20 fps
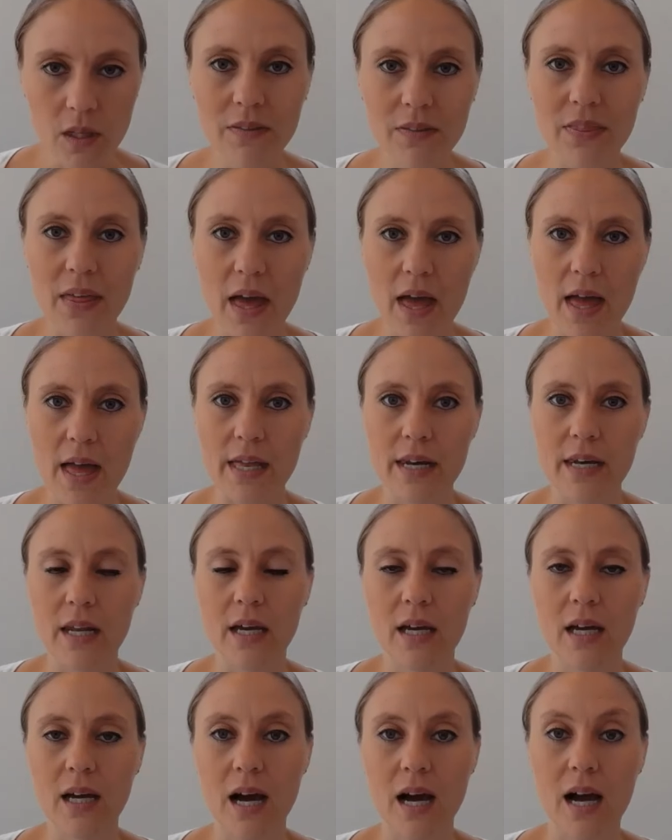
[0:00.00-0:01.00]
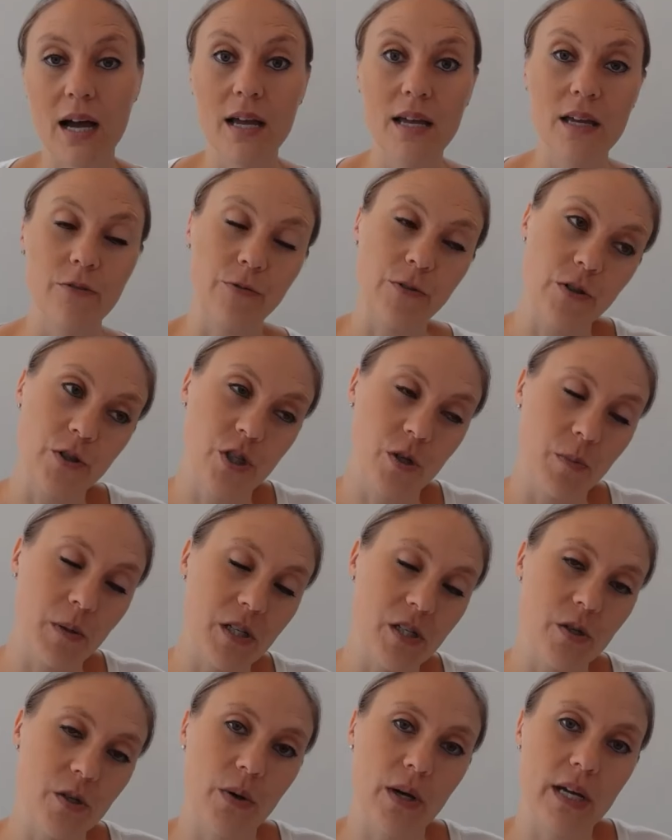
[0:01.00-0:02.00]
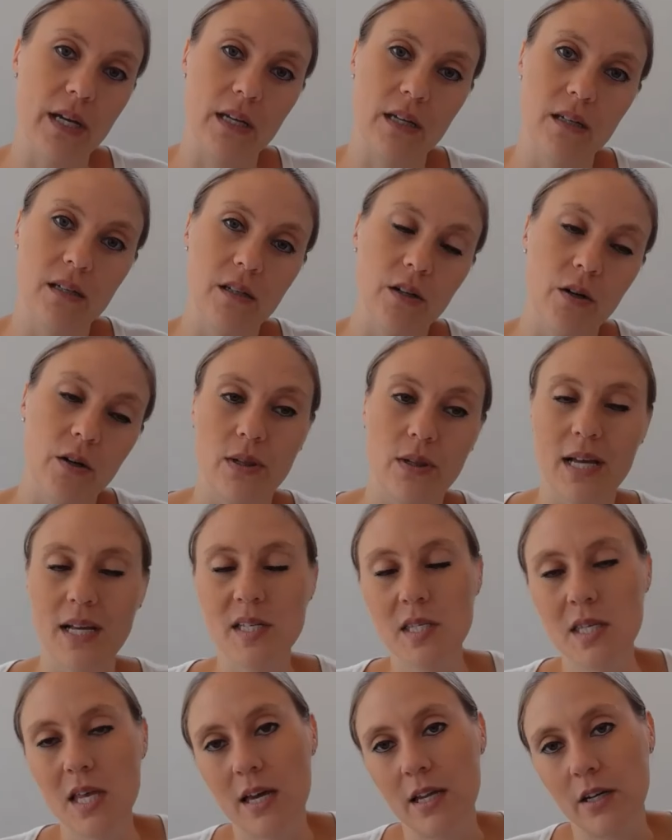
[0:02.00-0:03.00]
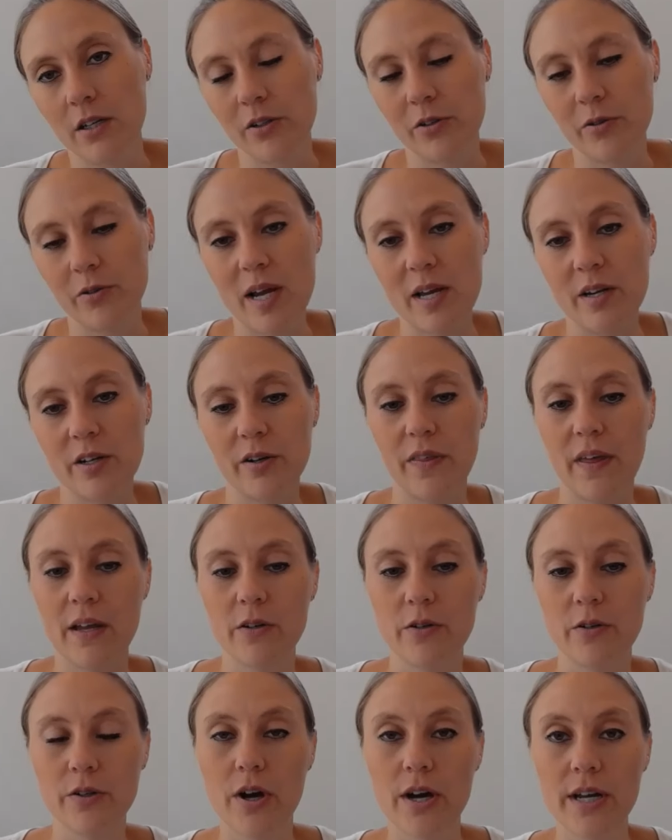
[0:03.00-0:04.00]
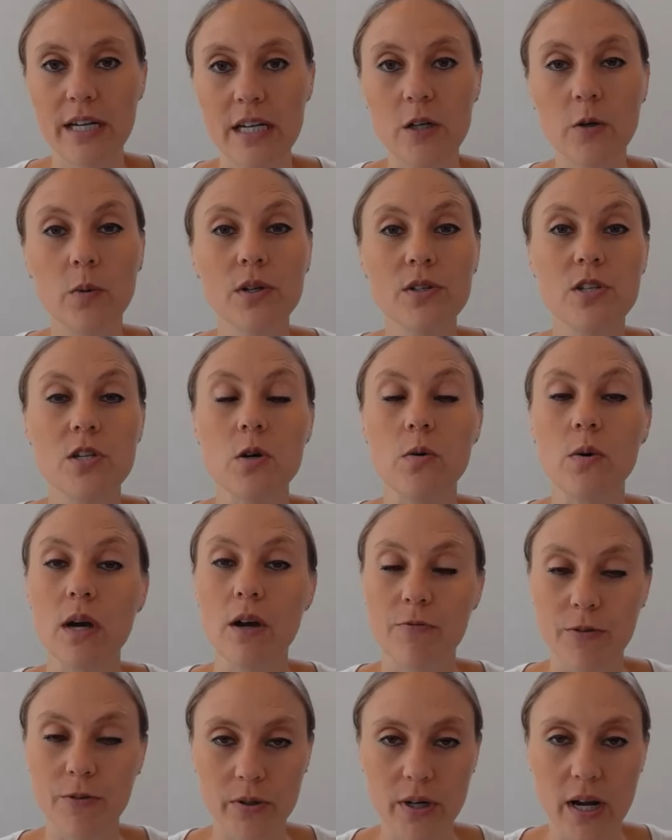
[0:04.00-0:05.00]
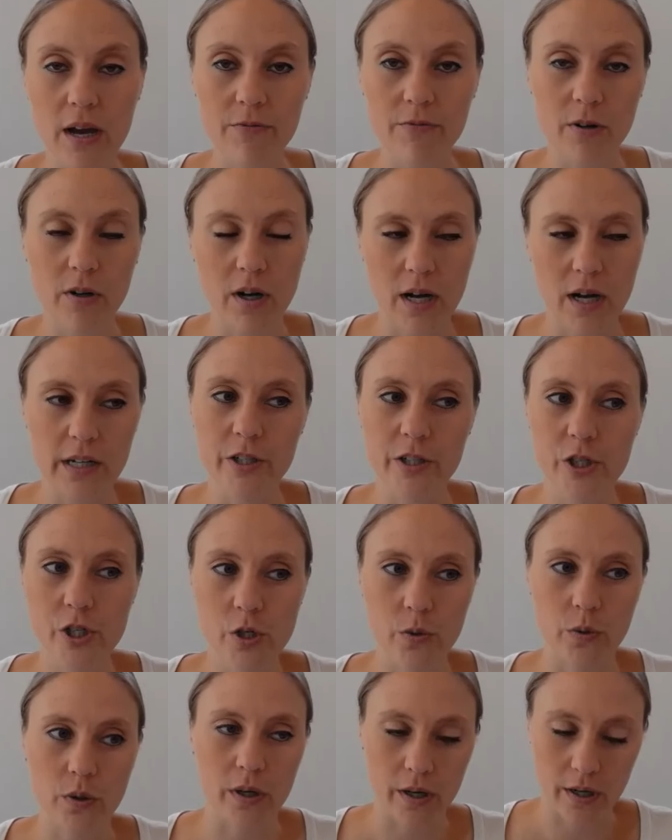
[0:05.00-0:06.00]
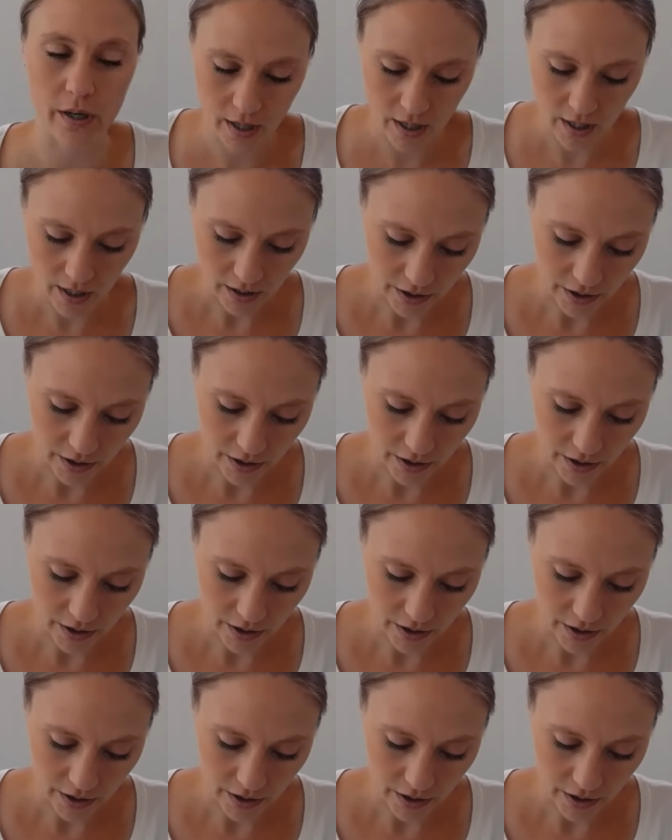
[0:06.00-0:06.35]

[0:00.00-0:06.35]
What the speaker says: then if you should be doing, less than or greater than or not equal to, if you're ever unsure,